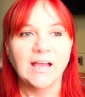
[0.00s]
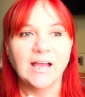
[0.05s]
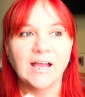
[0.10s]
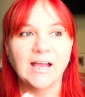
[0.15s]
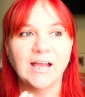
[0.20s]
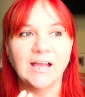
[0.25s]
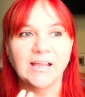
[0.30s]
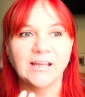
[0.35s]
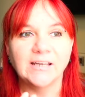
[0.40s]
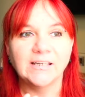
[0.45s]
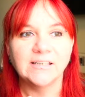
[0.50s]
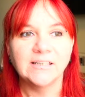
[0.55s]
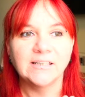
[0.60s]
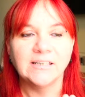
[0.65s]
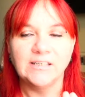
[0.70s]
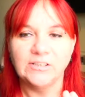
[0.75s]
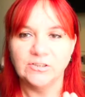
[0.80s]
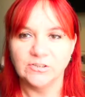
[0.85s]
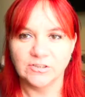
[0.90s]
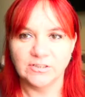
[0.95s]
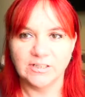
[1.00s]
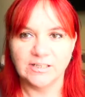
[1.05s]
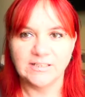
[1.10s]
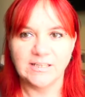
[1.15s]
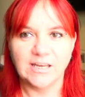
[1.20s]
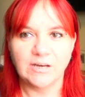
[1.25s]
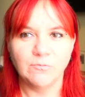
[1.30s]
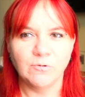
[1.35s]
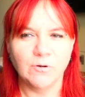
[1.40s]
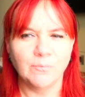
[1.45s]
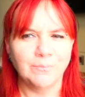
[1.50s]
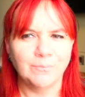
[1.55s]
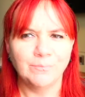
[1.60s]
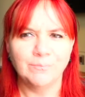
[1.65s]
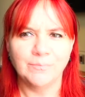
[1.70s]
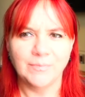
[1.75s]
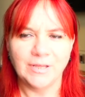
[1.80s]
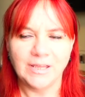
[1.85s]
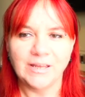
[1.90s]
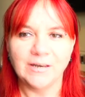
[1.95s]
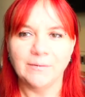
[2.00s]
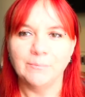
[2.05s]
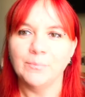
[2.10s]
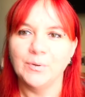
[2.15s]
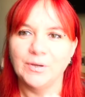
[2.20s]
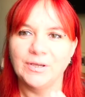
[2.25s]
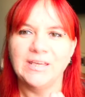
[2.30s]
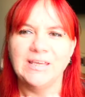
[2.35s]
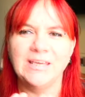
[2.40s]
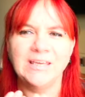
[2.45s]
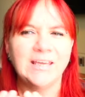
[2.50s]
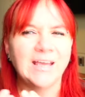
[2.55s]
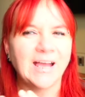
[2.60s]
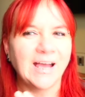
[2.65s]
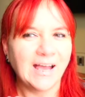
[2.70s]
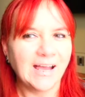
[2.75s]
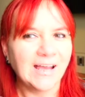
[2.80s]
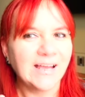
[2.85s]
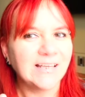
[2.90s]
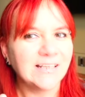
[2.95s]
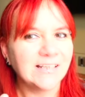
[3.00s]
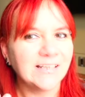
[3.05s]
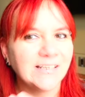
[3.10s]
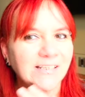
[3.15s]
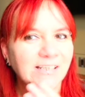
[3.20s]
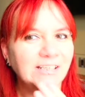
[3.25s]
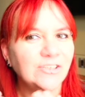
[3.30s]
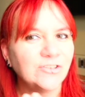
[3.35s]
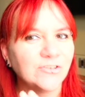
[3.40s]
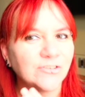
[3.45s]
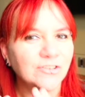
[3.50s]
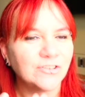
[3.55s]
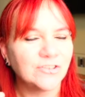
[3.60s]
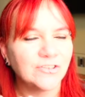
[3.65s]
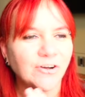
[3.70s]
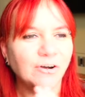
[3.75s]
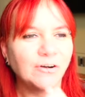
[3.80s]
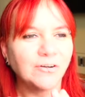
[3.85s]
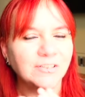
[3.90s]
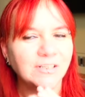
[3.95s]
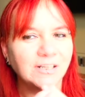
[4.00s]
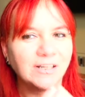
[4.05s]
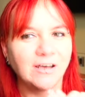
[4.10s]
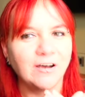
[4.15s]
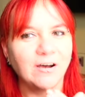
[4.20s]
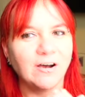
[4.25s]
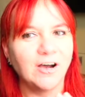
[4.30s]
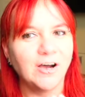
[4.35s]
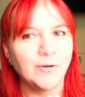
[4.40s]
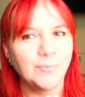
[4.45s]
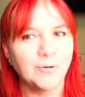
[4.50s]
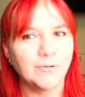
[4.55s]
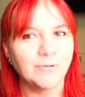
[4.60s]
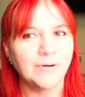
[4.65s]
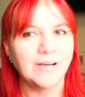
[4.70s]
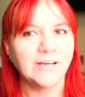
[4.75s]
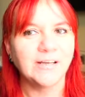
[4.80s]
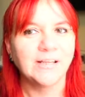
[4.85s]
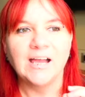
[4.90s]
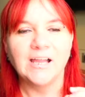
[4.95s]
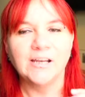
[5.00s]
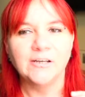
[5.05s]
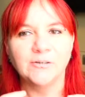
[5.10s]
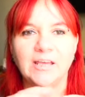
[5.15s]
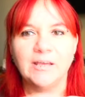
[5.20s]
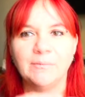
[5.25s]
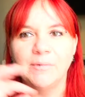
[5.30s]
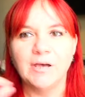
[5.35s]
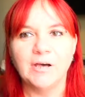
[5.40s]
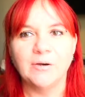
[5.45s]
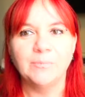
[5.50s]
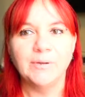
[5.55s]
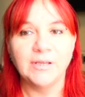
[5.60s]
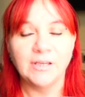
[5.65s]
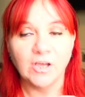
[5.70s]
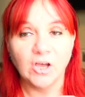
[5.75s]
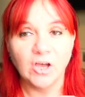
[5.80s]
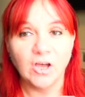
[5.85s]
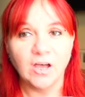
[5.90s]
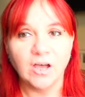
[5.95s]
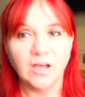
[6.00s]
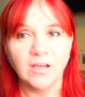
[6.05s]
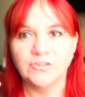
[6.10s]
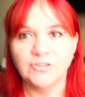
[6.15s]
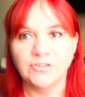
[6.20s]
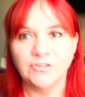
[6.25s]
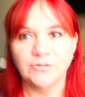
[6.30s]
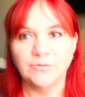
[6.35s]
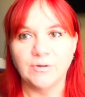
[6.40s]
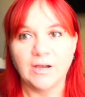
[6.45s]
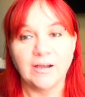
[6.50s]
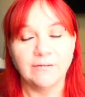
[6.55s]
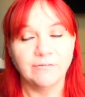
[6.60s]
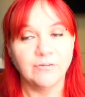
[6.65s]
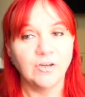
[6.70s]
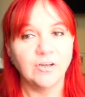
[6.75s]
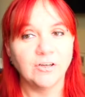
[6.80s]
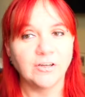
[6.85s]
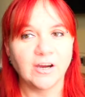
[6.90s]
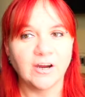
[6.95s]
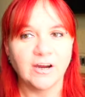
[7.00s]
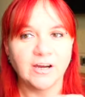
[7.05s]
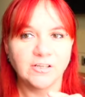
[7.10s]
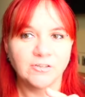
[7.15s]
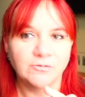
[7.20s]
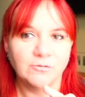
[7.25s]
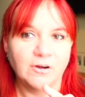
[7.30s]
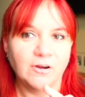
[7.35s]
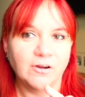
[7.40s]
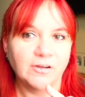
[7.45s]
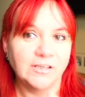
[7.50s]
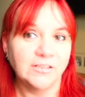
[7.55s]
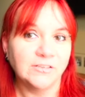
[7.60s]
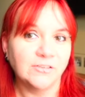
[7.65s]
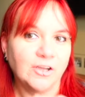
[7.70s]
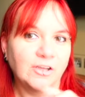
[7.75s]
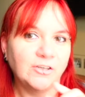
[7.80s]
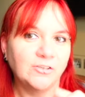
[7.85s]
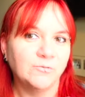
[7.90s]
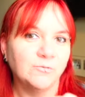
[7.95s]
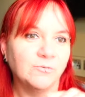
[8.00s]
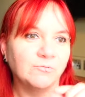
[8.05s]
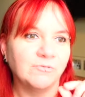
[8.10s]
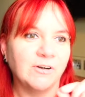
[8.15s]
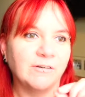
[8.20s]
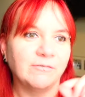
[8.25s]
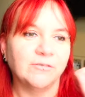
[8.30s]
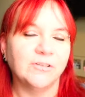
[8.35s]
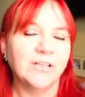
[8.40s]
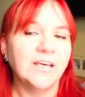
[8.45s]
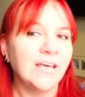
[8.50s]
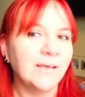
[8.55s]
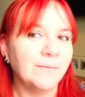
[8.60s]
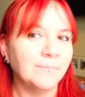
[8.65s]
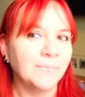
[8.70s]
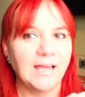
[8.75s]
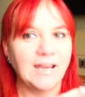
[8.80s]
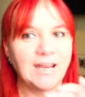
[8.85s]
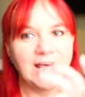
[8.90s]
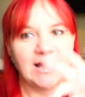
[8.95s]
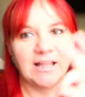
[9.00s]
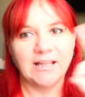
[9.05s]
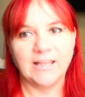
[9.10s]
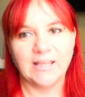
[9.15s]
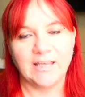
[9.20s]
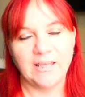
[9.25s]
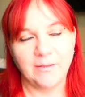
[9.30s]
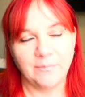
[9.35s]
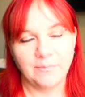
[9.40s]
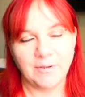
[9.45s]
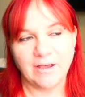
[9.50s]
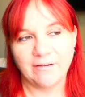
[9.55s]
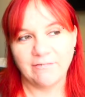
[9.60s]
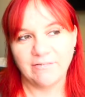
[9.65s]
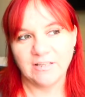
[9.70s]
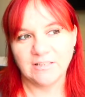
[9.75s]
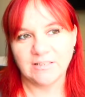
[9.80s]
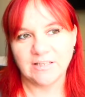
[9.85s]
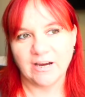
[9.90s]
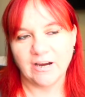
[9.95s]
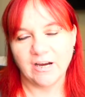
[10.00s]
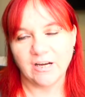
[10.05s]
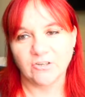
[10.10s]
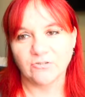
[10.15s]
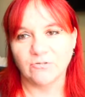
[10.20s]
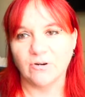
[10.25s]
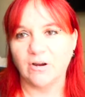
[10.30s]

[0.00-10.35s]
and he doesn't let anyone in, but he does start to let Harper in, and him helping her to have her character arc is going to unravel him and let him have his character